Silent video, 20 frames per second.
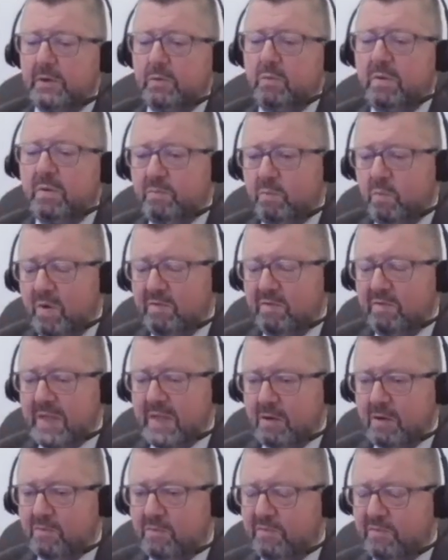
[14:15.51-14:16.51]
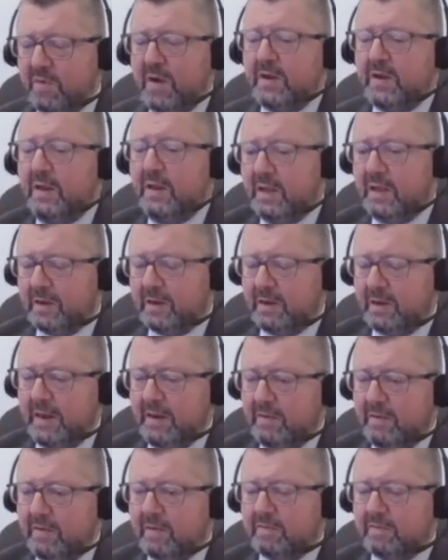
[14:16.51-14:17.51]
We've now finally got a
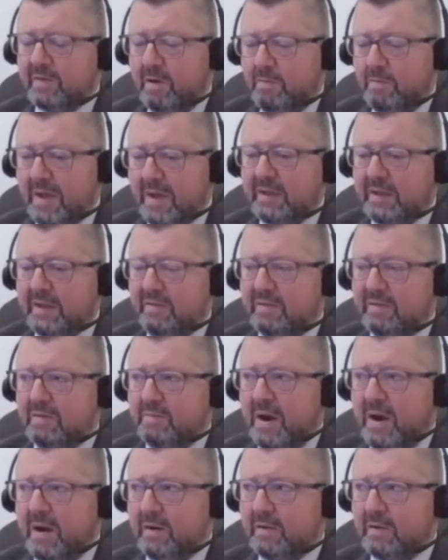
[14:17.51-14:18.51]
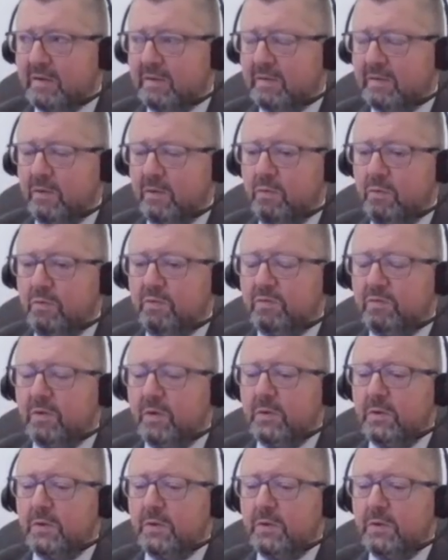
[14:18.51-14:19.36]
lender that's come back into the market who's